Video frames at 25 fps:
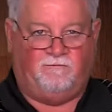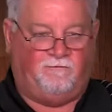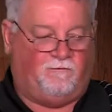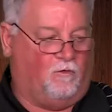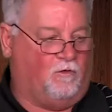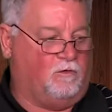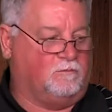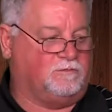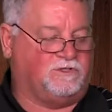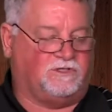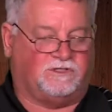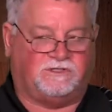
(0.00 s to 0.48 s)

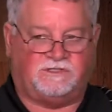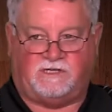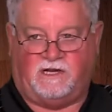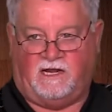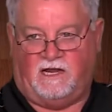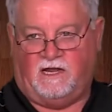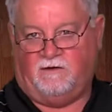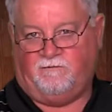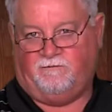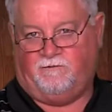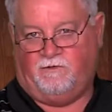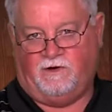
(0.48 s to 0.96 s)
forms are
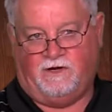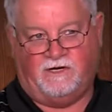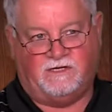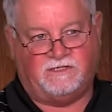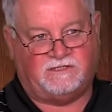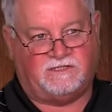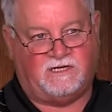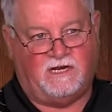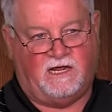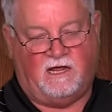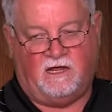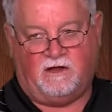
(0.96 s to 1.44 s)
set,
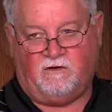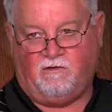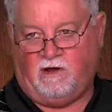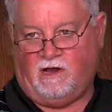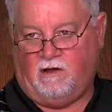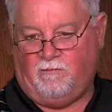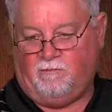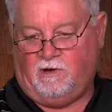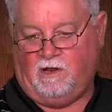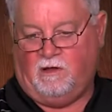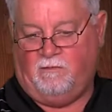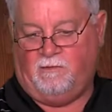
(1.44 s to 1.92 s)
footings dug,
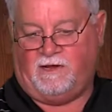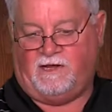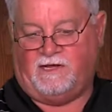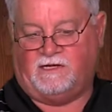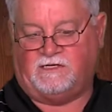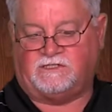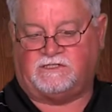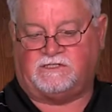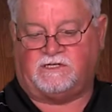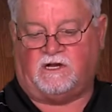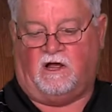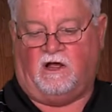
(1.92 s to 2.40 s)
ground plumbing
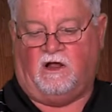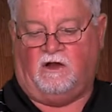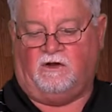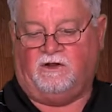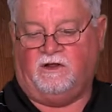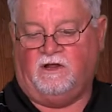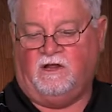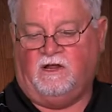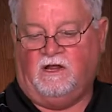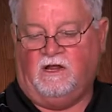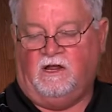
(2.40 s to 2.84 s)
installed.